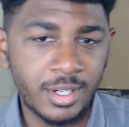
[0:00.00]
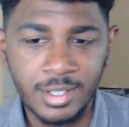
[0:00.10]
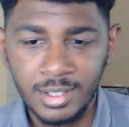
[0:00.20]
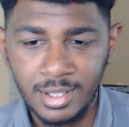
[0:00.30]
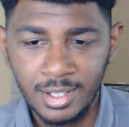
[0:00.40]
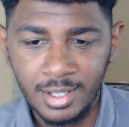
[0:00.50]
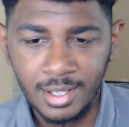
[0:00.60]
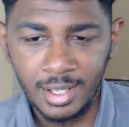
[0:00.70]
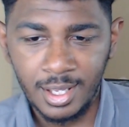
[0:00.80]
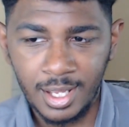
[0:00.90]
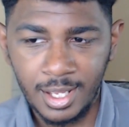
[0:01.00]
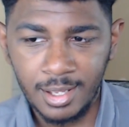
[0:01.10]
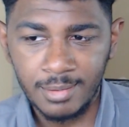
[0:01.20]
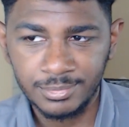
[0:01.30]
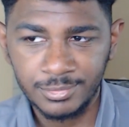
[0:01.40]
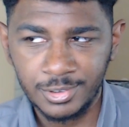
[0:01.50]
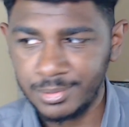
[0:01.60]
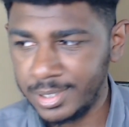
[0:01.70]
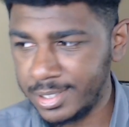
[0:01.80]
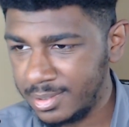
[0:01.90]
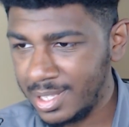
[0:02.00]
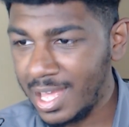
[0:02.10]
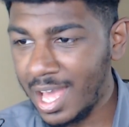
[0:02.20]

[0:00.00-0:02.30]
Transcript: What else?